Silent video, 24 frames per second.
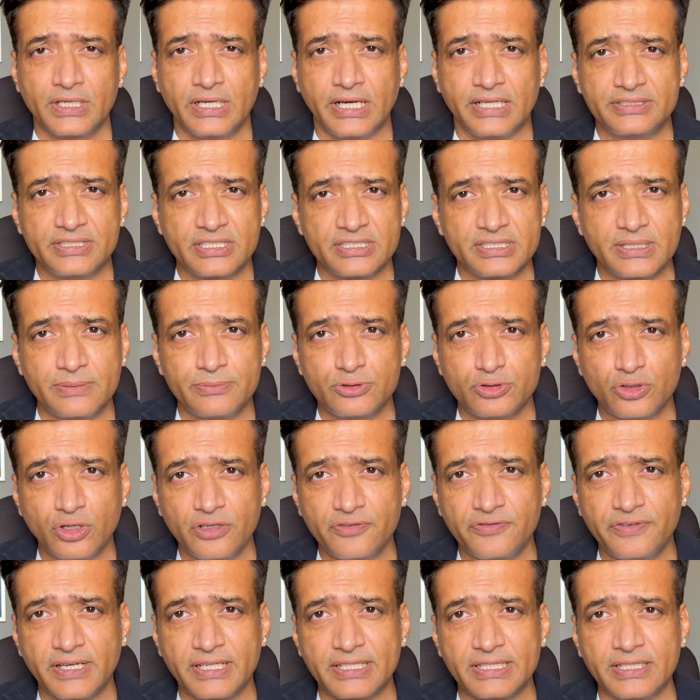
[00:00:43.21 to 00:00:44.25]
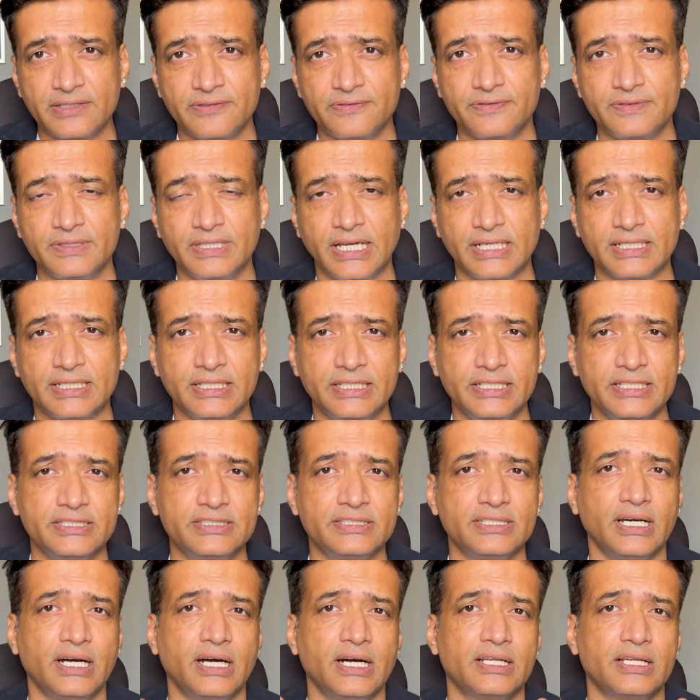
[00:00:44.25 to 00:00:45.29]
A system so effective that
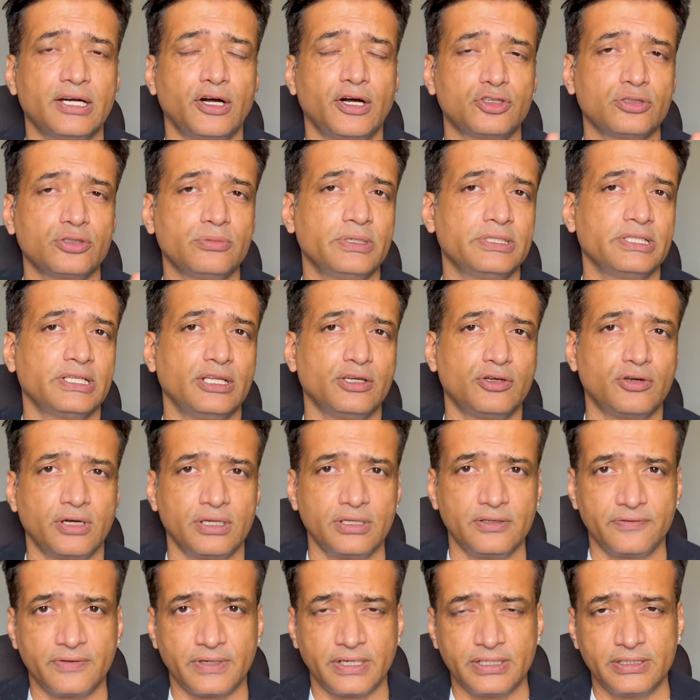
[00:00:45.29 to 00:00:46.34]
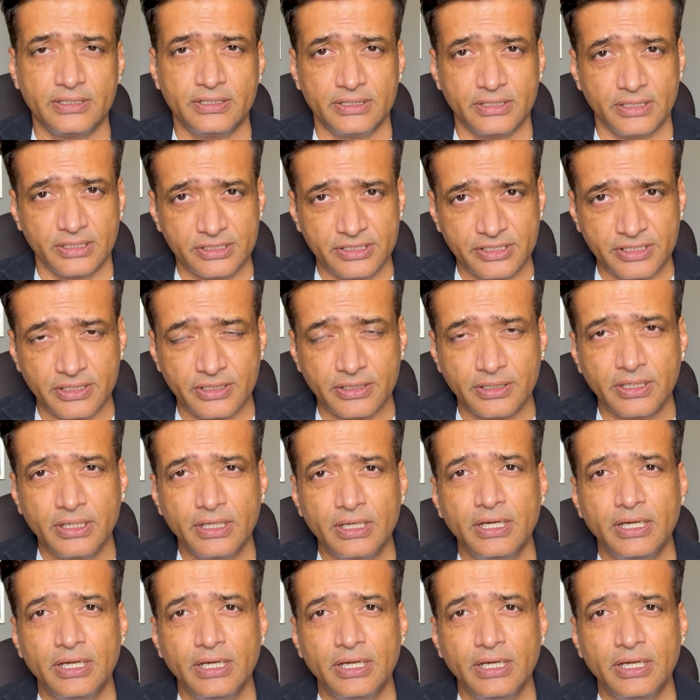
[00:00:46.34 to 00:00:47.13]
leads are automatically qualified, nurtured,